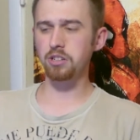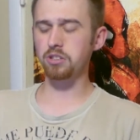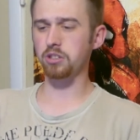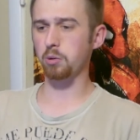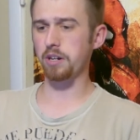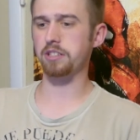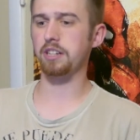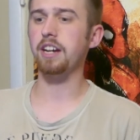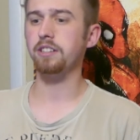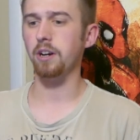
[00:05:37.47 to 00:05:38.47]
just as a quick
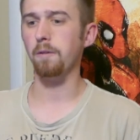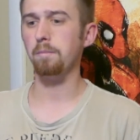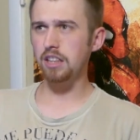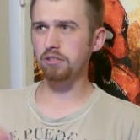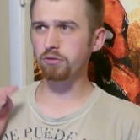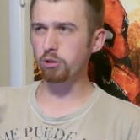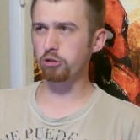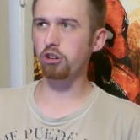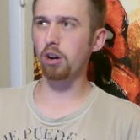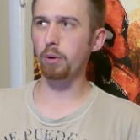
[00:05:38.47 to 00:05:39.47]
side note, in the
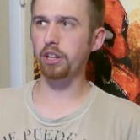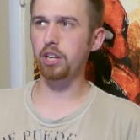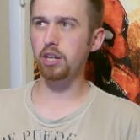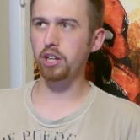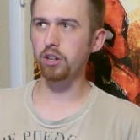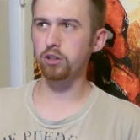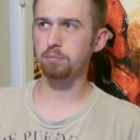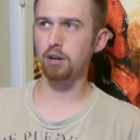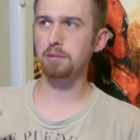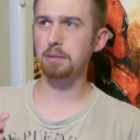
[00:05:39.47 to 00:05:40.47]
first John Wick, he kills
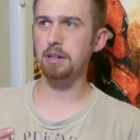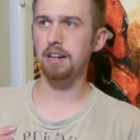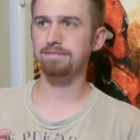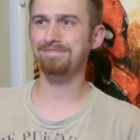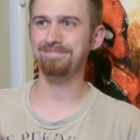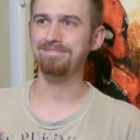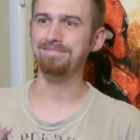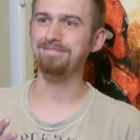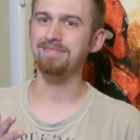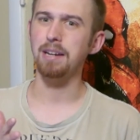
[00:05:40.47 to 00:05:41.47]
probably about,
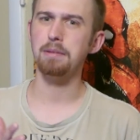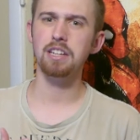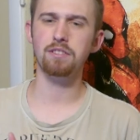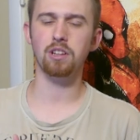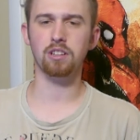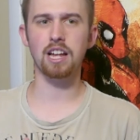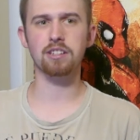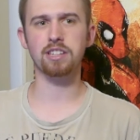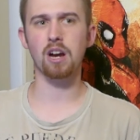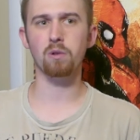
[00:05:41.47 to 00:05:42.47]
mm, I believe the
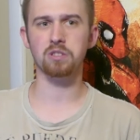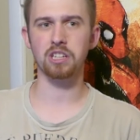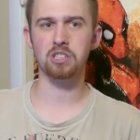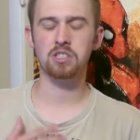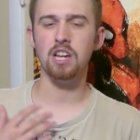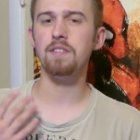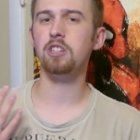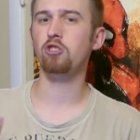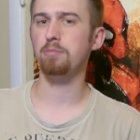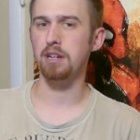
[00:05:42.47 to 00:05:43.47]
last count was like
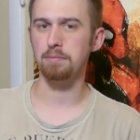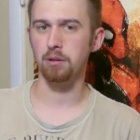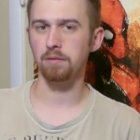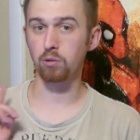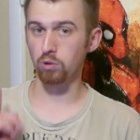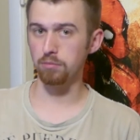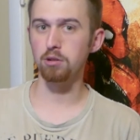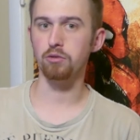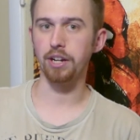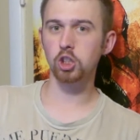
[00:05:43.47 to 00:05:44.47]
72 people in one
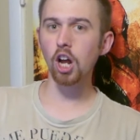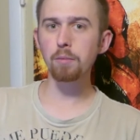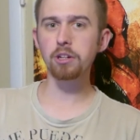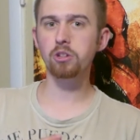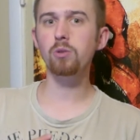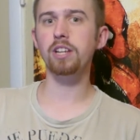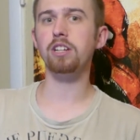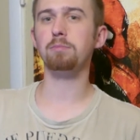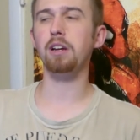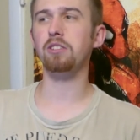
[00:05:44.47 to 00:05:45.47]
movie. John Wick 2
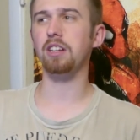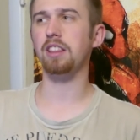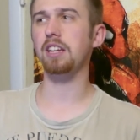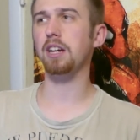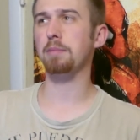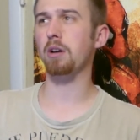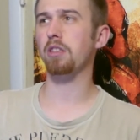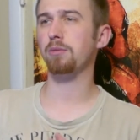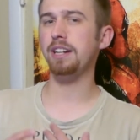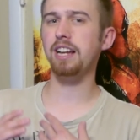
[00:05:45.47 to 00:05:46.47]
takes place, I think, about
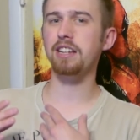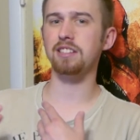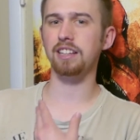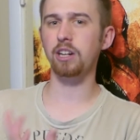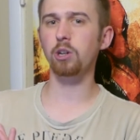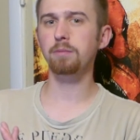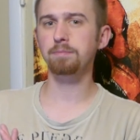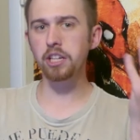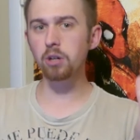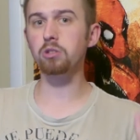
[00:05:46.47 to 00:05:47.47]
three days later.
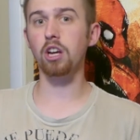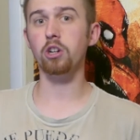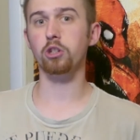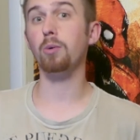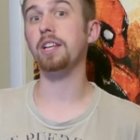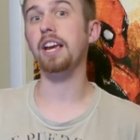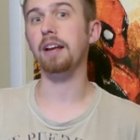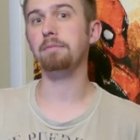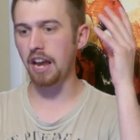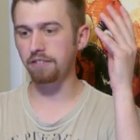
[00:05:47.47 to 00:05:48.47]
He kills
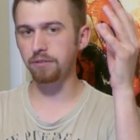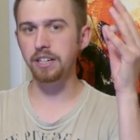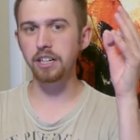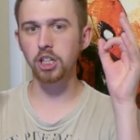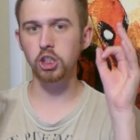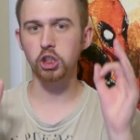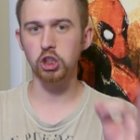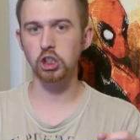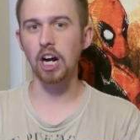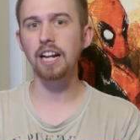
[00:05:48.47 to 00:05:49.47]
128. Every
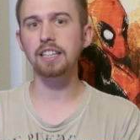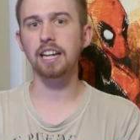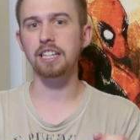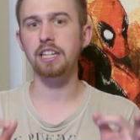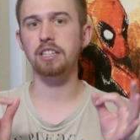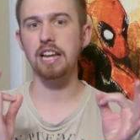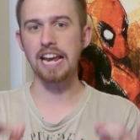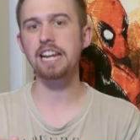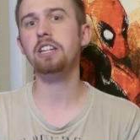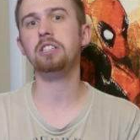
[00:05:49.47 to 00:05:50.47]
shot that he
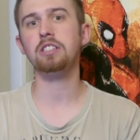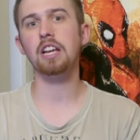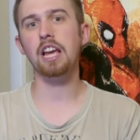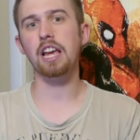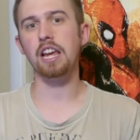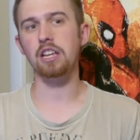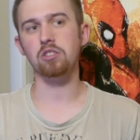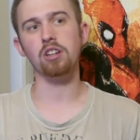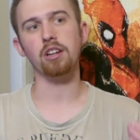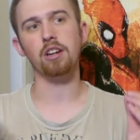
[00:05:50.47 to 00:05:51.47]
takes
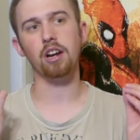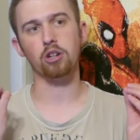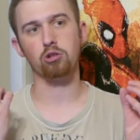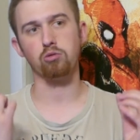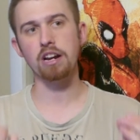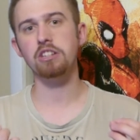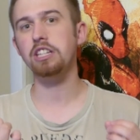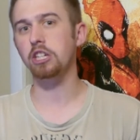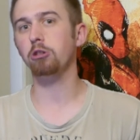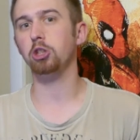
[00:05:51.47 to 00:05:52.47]
is a
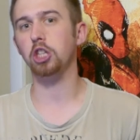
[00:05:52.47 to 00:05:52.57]
crazy kill